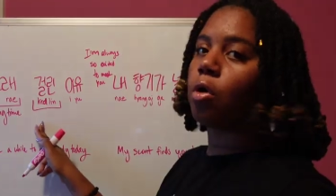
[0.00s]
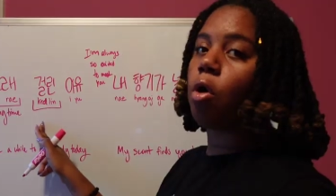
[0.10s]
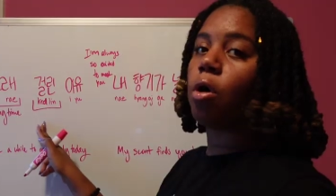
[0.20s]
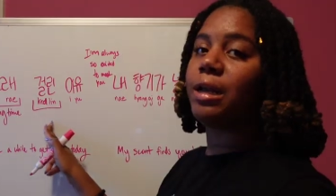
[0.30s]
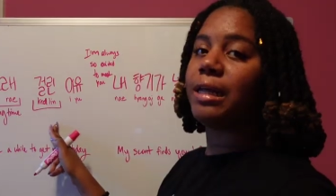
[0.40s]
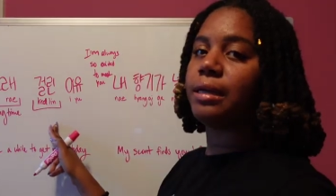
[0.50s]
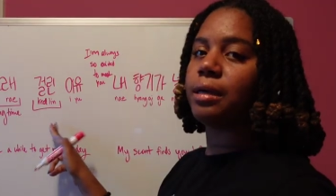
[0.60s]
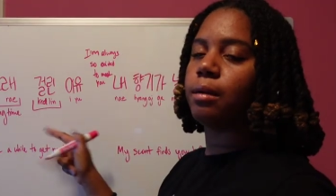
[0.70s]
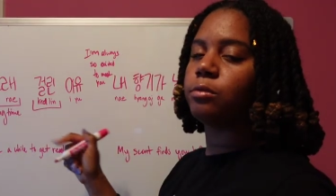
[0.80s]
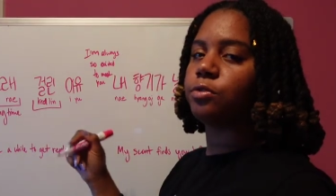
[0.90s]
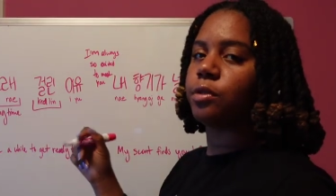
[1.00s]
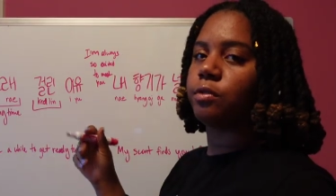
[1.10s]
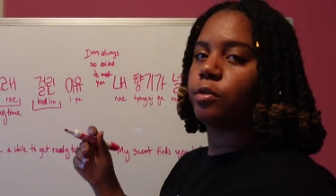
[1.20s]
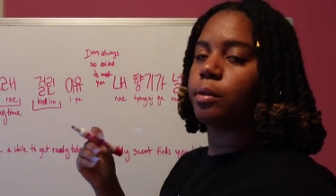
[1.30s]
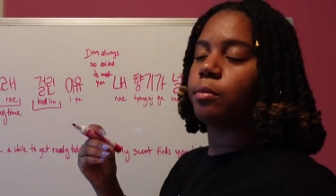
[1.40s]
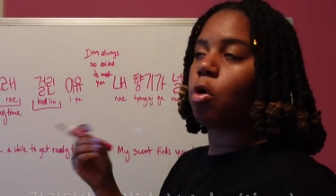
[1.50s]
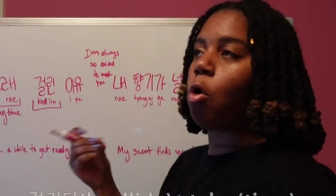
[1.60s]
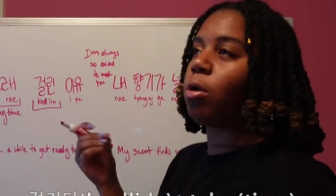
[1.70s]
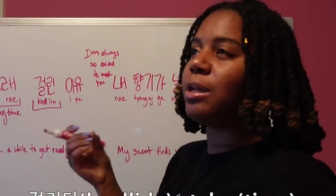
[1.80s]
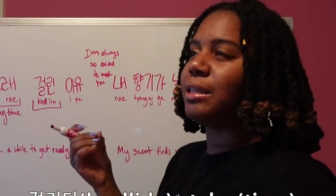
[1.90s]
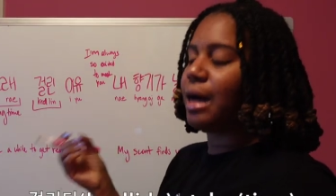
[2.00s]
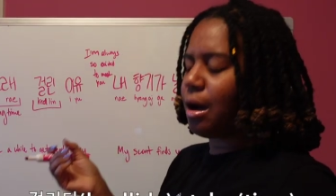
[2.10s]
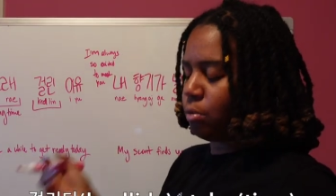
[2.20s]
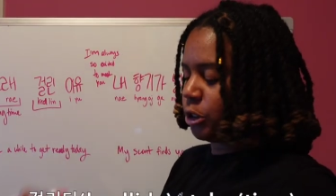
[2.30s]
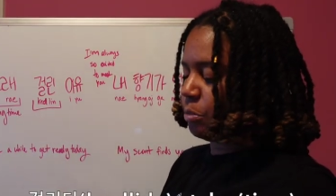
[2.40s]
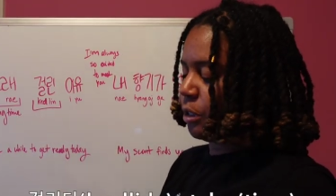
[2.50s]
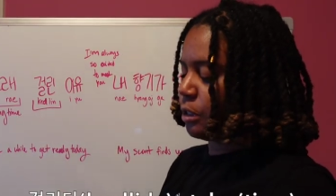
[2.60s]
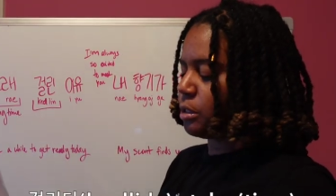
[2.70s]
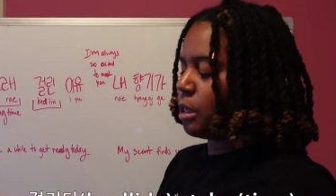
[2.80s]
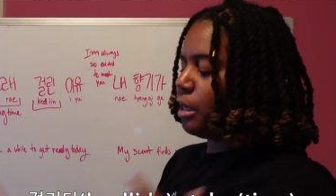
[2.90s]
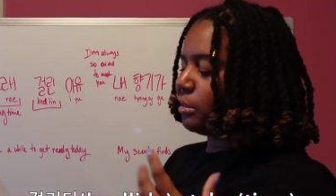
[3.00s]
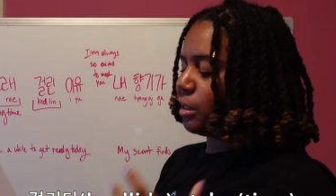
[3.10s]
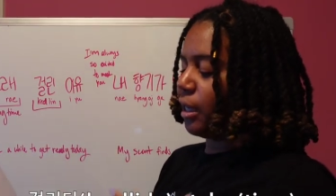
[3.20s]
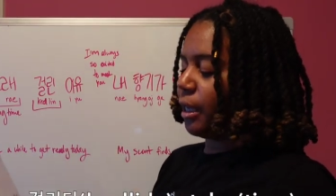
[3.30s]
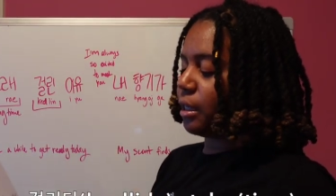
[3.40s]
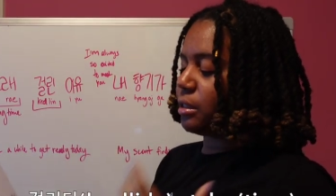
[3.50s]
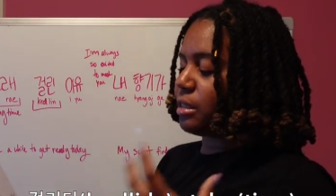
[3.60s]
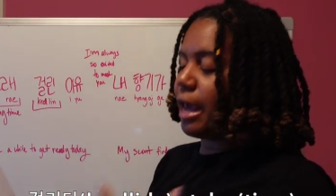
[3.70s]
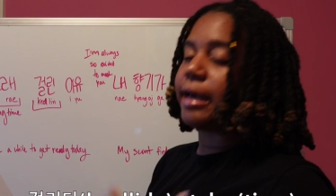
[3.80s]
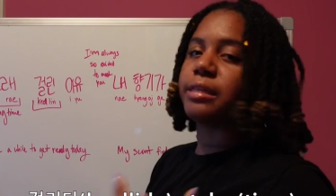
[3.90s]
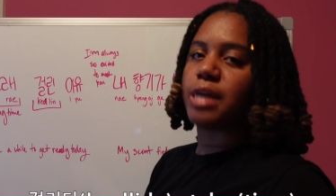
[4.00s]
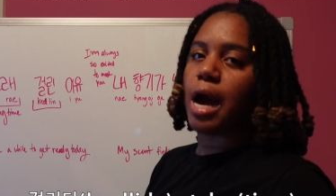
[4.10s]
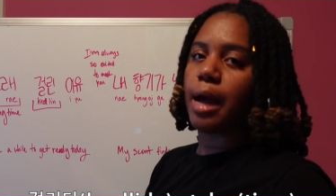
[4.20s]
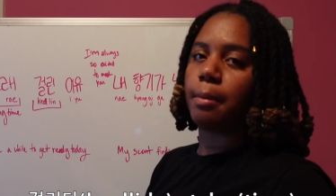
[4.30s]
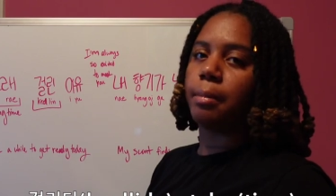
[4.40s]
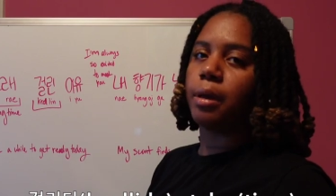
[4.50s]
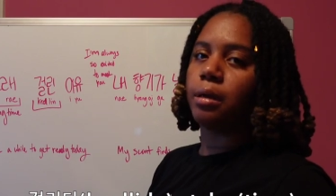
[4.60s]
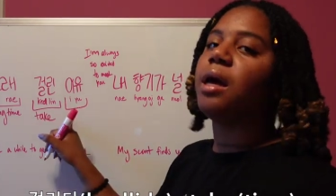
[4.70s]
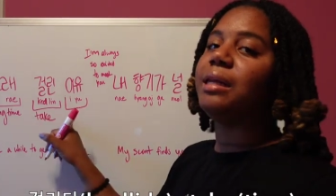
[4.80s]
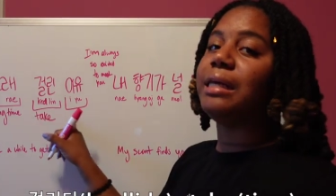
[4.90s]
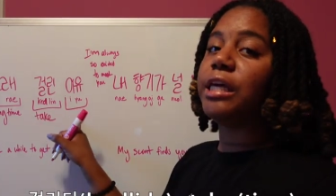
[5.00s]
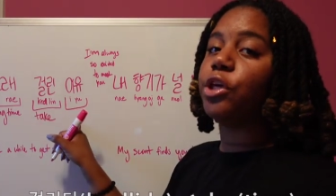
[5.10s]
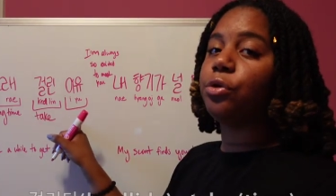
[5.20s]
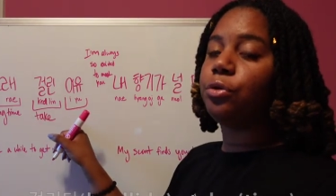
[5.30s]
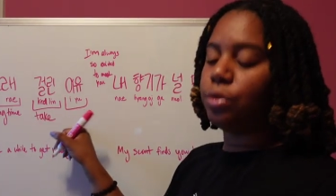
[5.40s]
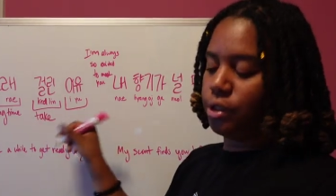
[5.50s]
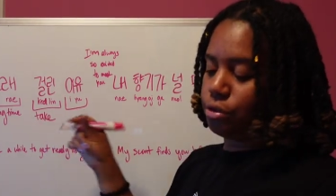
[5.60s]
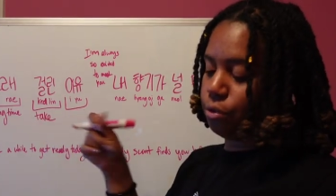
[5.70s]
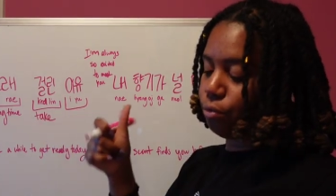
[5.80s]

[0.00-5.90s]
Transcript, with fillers: Kolin comes from the verb kolida, which means to like take time. An iu is a